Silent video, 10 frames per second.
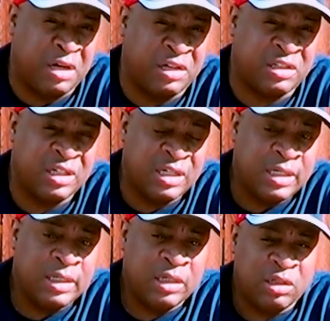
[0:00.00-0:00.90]
much.
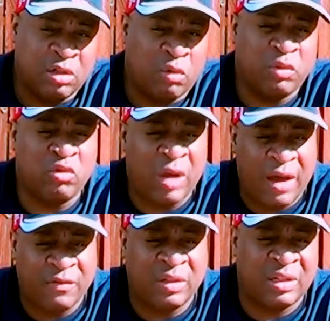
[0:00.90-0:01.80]
You know, with you
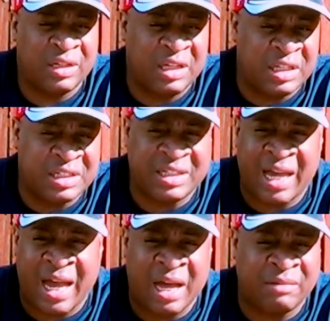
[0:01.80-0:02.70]
having the
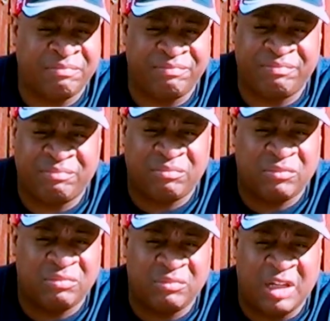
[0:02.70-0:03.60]
inside
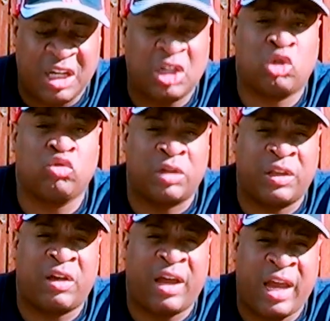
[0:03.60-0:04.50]
issue that
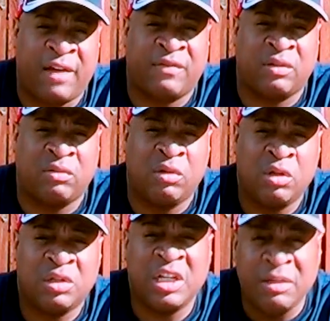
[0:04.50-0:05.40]
they're having,
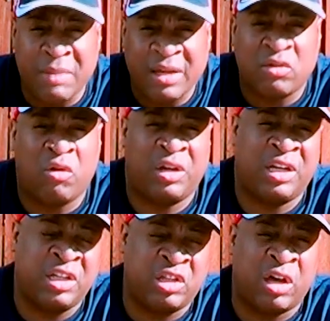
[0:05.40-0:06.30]
teammates going
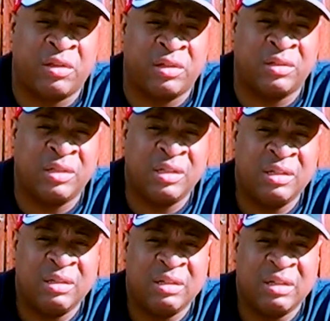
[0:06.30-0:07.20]
at each other.
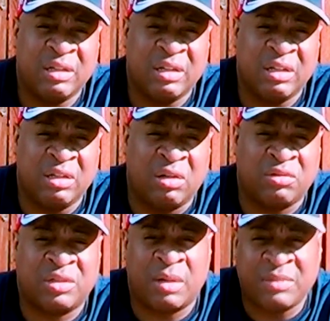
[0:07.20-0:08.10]
You
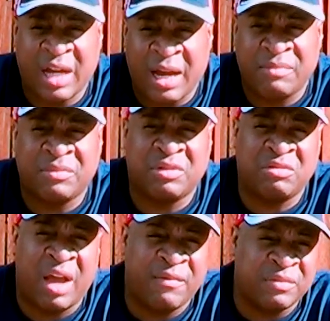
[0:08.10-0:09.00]
know, sometimes
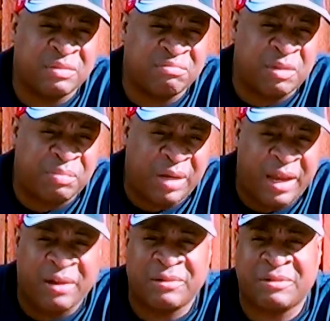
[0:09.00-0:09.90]
you have
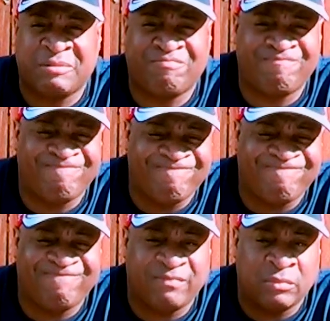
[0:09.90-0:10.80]
players
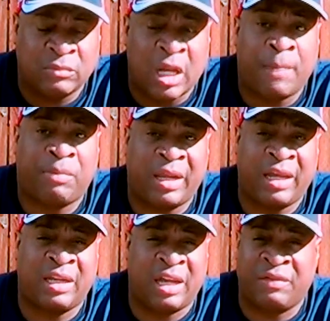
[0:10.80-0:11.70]
not
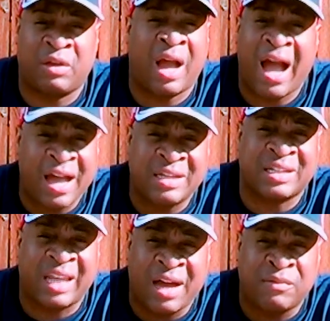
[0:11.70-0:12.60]
playing at their
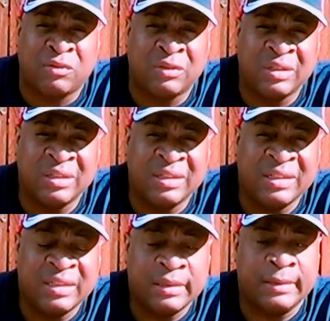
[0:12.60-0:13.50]
highest level.
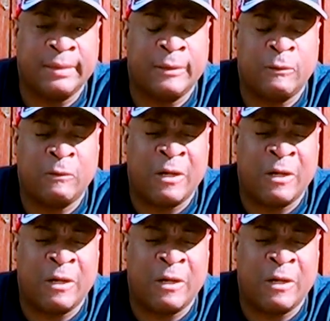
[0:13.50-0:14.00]
You know,